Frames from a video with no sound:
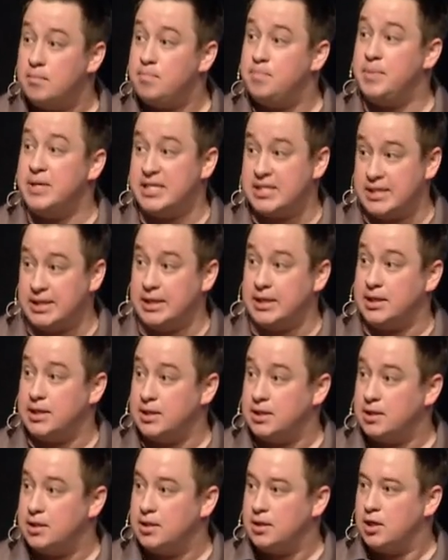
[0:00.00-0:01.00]
busy.
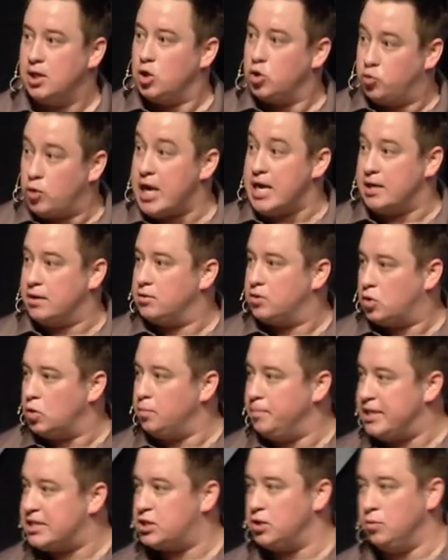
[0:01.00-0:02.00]
Great. Cool.
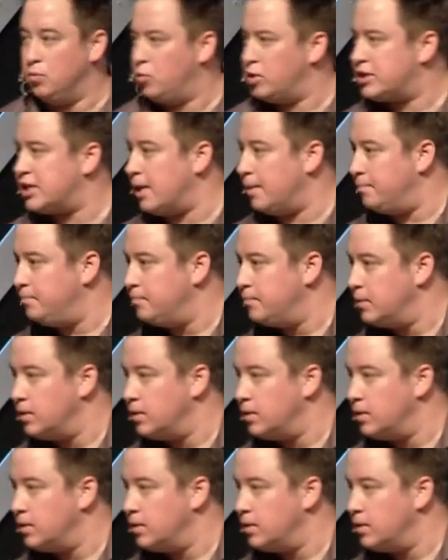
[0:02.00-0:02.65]
Me too. What's up?